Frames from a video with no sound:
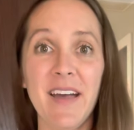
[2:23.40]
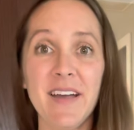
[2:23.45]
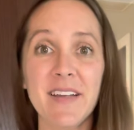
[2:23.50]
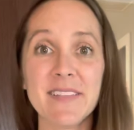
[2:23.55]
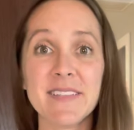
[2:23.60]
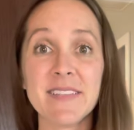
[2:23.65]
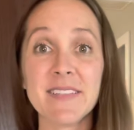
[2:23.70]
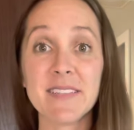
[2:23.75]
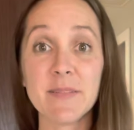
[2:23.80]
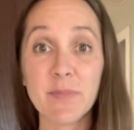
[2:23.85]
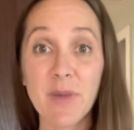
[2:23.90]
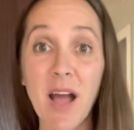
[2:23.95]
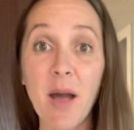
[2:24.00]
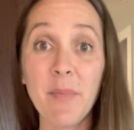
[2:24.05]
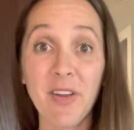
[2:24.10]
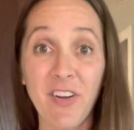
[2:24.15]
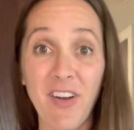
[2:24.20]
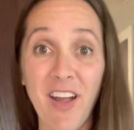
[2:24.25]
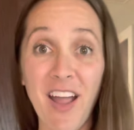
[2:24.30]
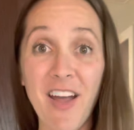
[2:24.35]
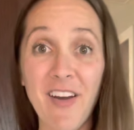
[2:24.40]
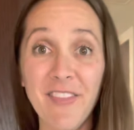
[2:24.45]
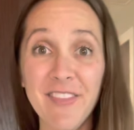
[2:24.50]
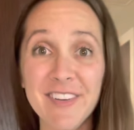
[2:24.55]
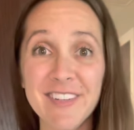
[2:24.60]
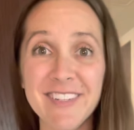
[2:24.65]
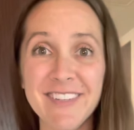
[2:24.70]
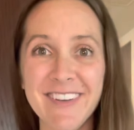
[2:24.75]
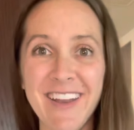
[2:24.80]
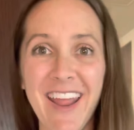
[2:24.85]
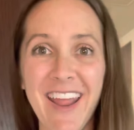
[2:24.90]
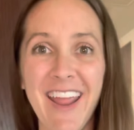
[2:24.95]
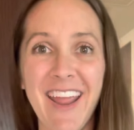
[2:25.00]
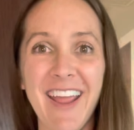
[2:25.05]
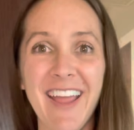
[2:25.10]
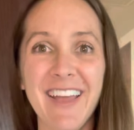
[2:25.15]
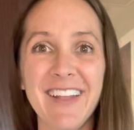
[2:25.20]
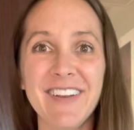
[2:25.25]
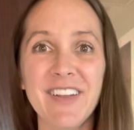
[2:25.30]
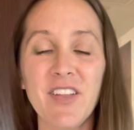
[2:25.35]
to some common ground.
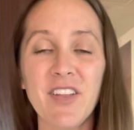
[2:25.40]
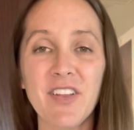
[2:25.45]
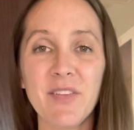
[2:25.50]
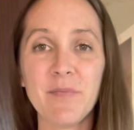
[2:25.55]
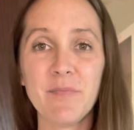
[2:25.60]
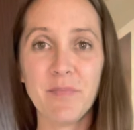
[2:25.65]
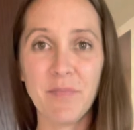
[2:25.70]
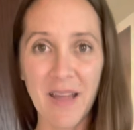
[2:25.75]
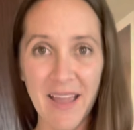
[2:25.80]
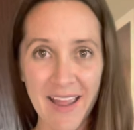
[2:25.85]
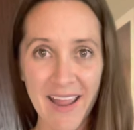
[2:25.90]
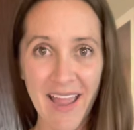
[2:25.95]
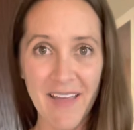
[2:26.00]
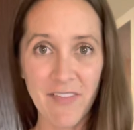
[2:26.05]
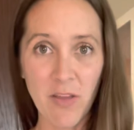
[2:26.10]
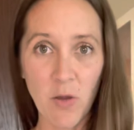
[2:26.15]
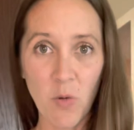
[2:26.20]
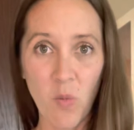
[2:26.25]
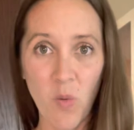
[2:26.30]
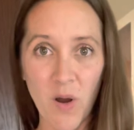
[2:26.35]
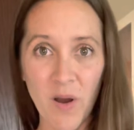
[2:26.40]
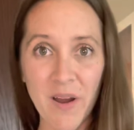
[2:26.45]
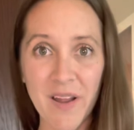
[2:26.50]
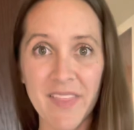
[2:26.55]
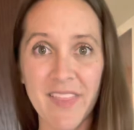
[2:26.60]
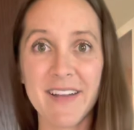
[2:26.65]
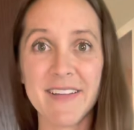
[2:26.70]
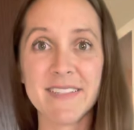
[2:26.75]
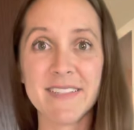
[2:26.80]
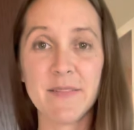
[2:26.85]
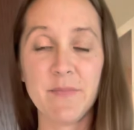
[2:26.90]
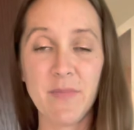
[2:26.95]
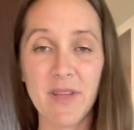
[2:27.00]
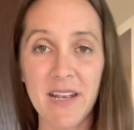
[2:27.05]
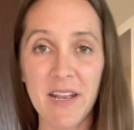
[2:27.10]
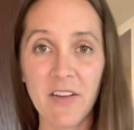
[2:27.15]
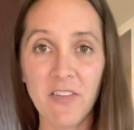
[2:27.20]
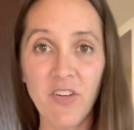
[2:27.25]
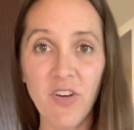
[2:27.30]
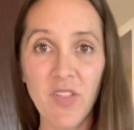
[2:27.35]
And by having work that is
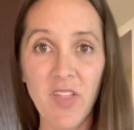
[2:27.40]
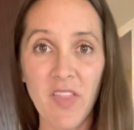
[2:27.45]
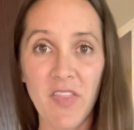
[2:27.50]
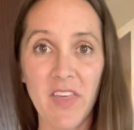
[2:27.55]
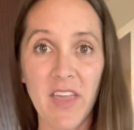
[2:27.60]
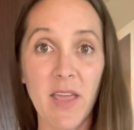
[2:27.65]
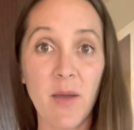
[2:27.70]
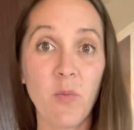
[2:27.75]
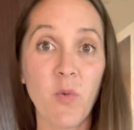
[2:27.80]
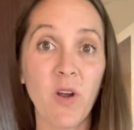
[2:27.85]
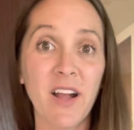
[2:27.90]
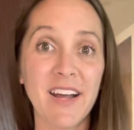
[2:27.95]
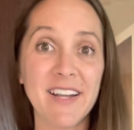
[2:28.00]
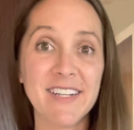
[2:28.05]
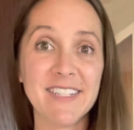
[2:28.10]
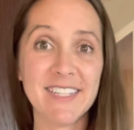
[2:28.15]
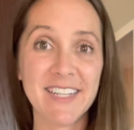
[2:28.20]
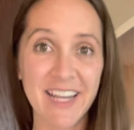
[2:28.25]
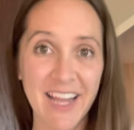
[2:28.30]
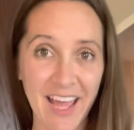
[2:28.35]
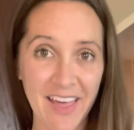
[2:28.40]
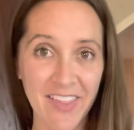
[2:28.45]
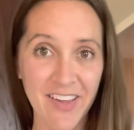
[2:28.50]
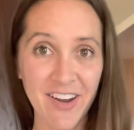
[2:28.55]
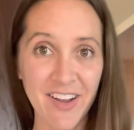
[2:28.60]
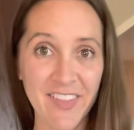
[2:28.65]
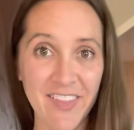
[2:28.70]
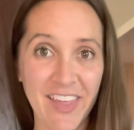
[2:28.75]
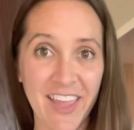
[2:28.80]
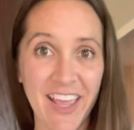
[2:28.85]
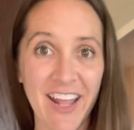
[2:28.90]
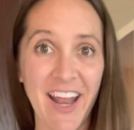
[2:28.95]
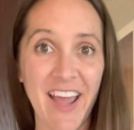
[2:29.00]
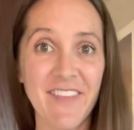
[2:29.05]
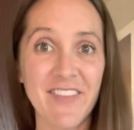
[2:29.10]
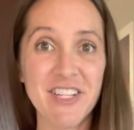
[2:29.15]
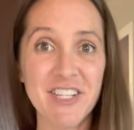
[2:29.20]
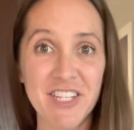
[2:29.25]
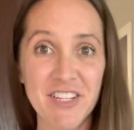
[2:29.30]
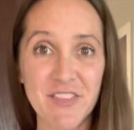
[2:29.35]
meaningful, that they can work on together and they can have
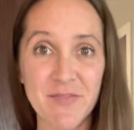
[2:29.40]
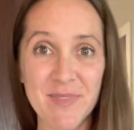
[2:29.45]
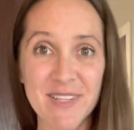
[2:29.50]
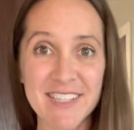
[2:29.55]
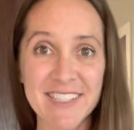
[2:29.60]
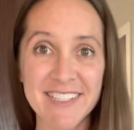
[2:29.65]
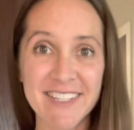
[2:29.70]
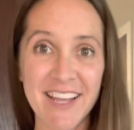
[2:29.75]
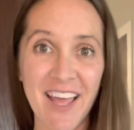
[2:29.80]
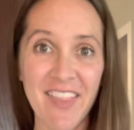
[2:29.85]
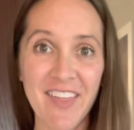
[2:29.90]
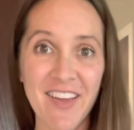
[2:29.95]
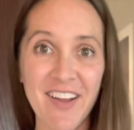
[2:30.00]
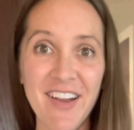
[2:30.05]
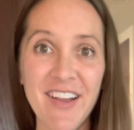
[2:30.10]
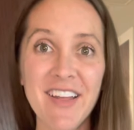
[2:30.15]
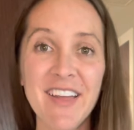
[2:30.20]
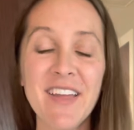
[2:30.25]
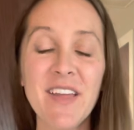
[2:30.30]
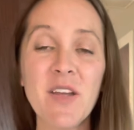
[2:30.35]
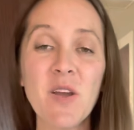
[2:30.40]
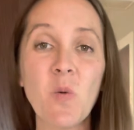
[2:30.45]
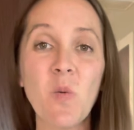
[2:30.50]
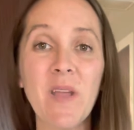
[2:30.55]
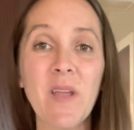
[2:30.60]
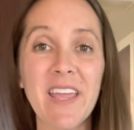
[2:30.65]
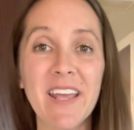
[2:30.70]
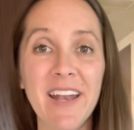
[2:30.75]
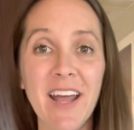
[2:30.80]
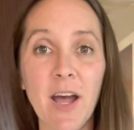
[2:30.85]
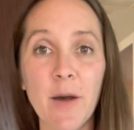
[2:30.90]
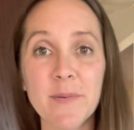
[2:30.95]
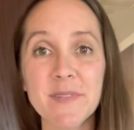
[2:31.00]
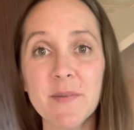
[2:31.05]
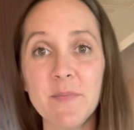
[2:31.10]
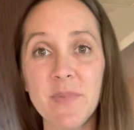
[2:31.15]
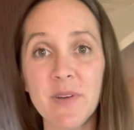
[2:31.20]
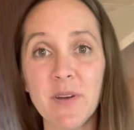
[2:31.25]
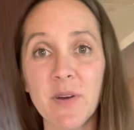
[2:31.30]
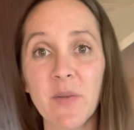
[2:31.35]
achievements together, we can help to
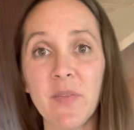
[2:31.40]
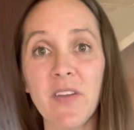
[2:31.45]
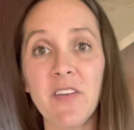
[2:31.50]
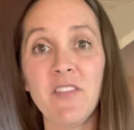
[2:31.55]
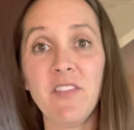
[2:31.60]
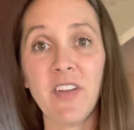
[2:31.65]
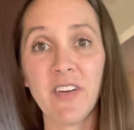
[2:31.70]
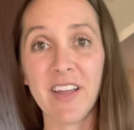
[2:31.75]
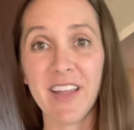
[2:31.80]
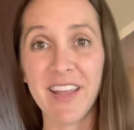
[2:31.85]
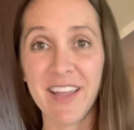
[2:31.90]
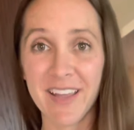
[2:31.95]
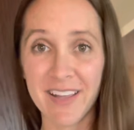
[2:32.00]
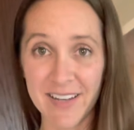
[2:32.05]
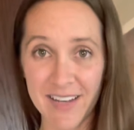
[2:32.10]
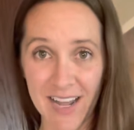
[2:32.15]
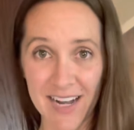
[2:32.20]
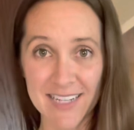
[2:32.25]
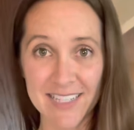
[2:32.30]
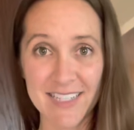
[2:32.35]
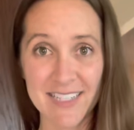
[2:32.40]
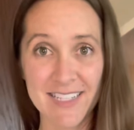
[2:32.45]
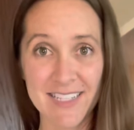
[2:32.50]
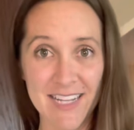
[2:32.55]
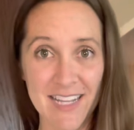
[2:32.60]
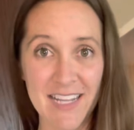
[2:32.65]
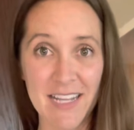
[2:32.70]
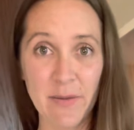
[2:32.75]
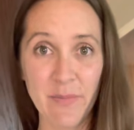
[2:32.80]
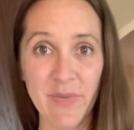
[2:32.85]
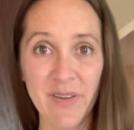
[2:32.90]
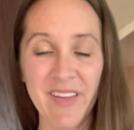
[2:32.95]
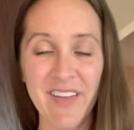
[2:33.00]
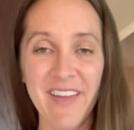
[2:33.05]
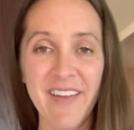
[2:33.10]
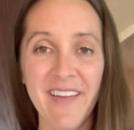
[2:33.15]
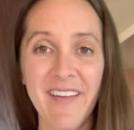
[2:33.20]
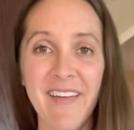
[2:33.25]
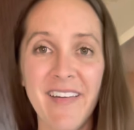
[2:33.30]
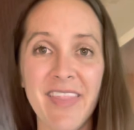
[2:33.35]
build a very connected team.
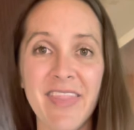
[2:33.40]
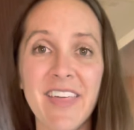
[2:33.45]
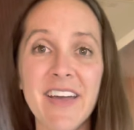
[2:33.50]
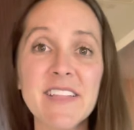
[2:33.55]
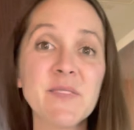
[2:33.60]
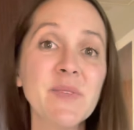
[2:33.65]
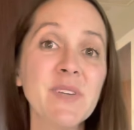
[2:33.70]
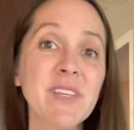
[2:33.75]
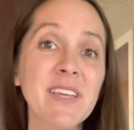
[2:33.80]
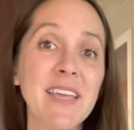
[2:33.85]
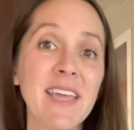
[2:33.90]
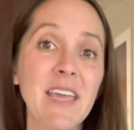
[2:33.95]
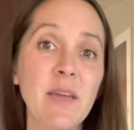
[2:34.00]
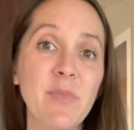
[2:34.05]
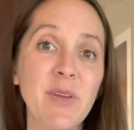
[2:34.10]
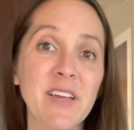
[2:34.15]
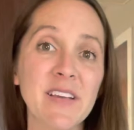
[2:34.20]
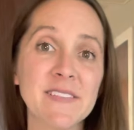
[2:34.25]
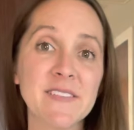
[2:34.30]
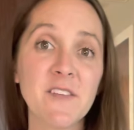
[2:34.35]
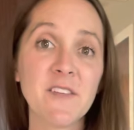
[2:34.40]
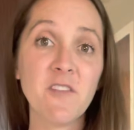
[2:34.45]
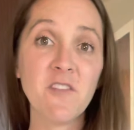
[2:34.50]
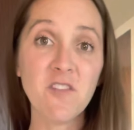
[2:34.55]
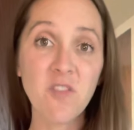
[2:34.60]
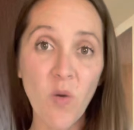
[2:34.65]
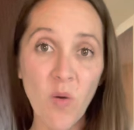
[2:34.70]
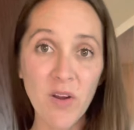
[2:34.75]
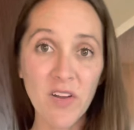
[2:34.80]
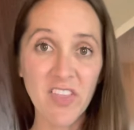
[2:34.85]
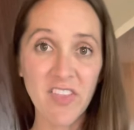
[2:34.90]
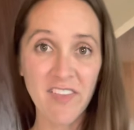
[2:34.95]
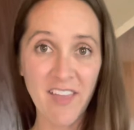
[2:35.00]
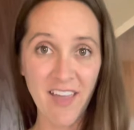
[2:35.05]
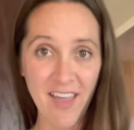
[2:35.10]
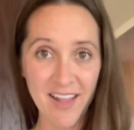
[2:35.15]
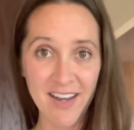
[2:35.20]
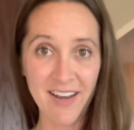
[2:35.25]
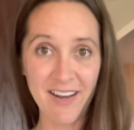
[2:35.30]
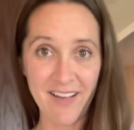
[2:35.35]
That's really key because the 4th
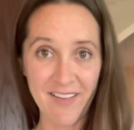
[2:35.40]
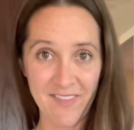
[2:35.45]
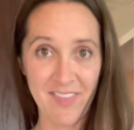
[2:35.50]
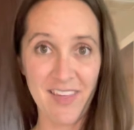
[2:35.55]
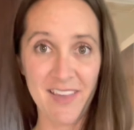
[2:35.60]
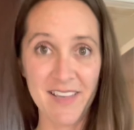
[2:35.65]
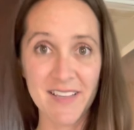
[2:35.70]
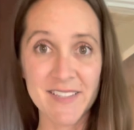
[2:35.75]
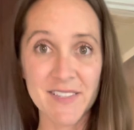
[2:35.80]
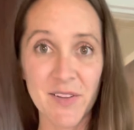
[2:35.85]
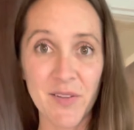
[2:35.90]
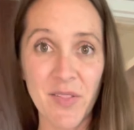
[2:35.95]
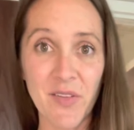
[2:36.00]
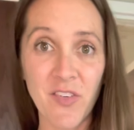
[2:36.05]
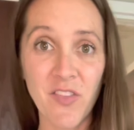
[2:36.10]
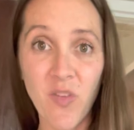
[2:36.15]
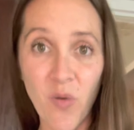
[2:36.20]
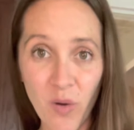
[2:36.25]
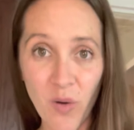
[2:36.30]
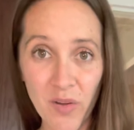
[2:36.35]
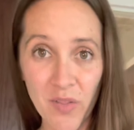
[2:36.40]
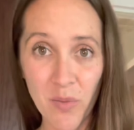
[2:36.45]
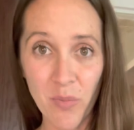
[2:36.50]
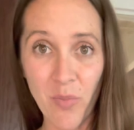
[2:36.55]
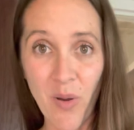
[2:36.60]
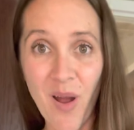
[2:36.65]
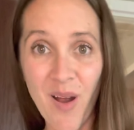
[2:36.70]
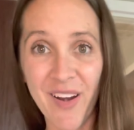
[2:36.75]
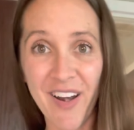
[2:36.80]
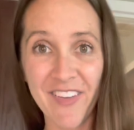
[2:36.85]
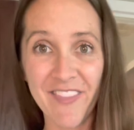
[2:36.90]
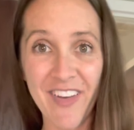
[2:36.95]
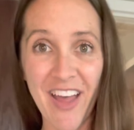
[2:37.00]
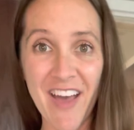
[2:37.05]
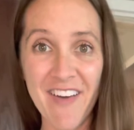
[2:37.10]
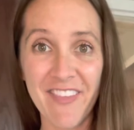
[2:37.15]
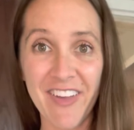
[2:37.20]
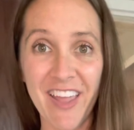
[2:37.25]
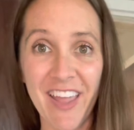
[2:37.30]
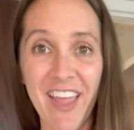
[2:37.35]
tenet of this, or the 4th part of
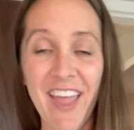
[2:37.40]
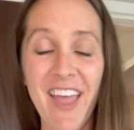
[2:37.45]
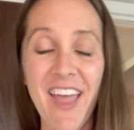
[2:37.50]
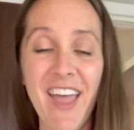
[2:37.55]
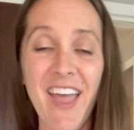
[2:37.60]
having